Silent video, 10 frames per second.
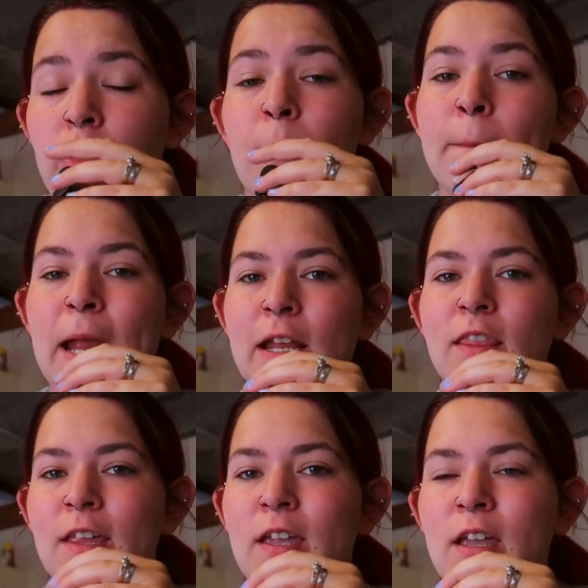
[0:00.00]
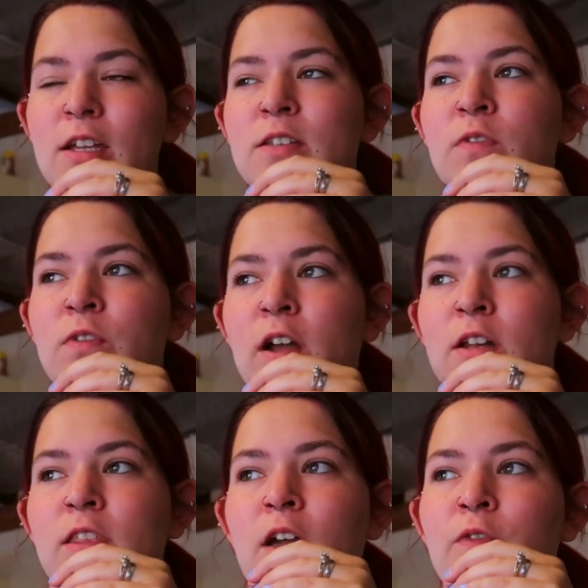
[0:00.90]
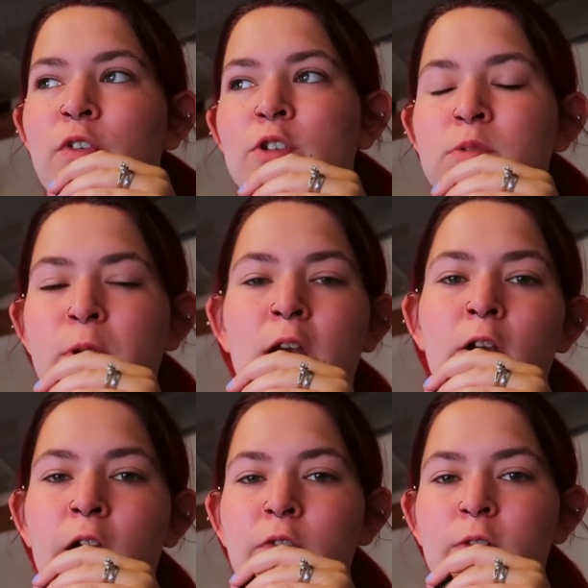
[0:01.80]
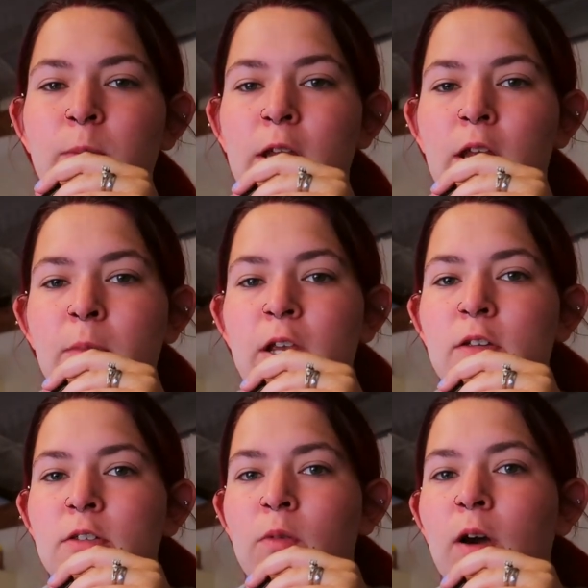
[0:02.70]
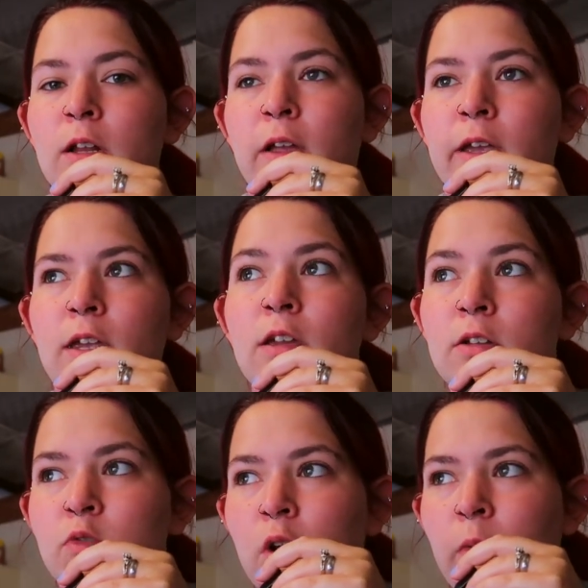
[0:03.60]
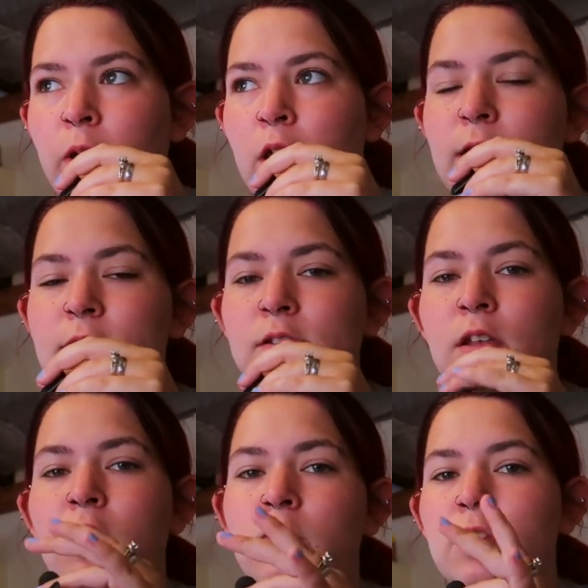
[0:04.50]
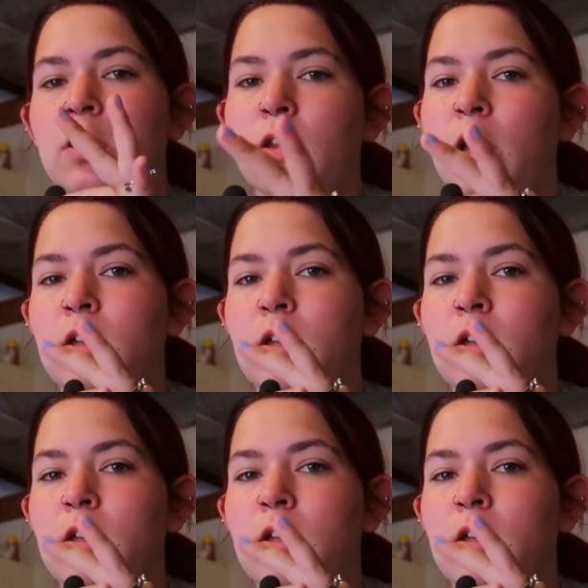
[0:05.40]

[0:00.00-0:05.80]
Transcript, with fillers: The main thing is finding that first paragraph for me because you want to like intro it and stuff and then like,